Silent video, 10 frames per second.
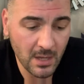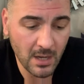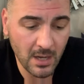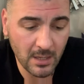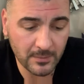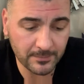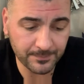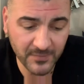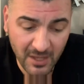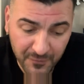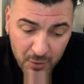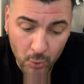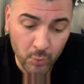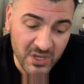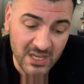If you
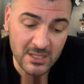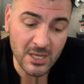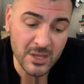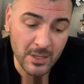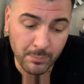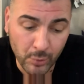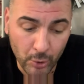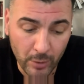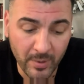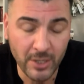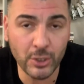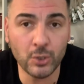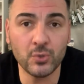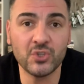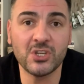read the blurb on the
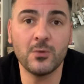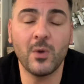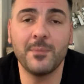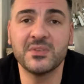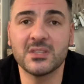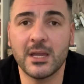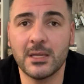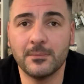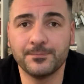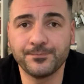Gucci website,